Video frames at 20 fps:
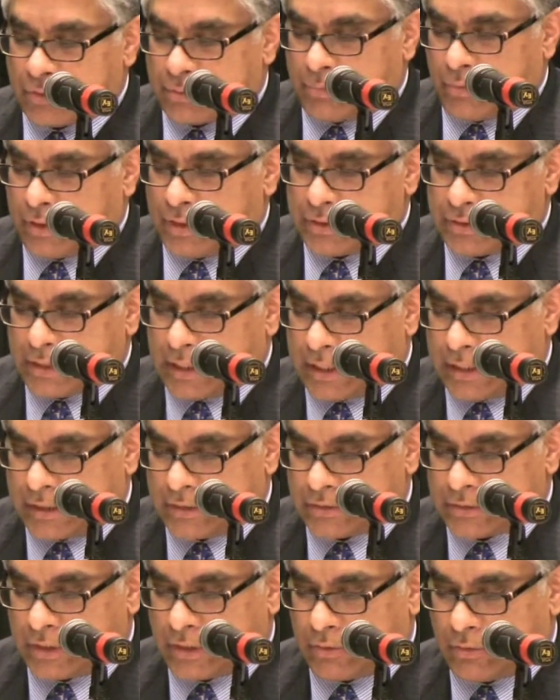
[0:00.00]
first point, as
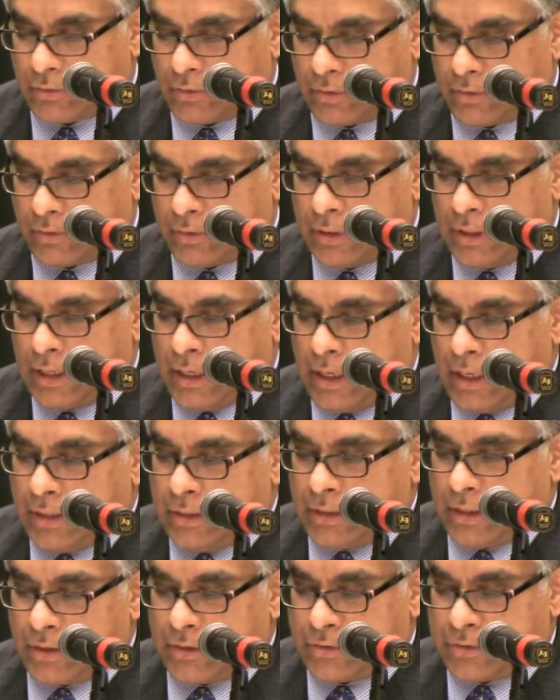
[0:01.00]
I said earlier.
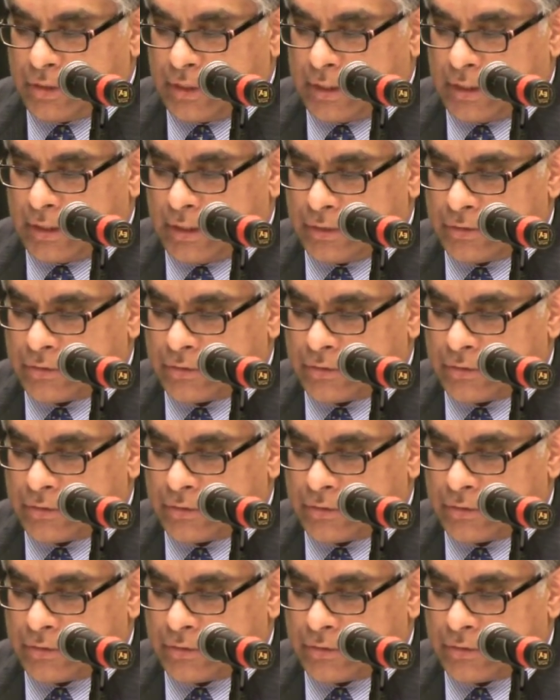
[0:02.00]
The other thing